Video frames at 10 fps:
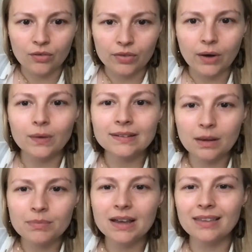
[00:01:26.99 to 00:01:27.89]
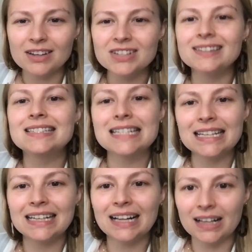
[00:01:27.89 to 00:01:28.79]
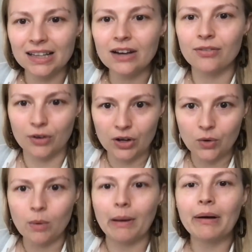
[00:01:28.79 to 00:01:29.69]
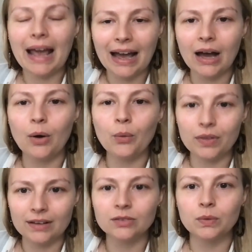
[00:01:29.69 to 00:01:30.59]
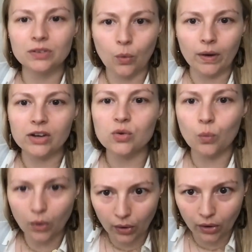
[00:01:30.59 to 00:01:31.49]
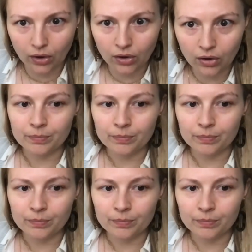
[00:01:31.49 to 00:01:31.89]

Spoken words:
There was something that just didn't click for you about how this was going to work.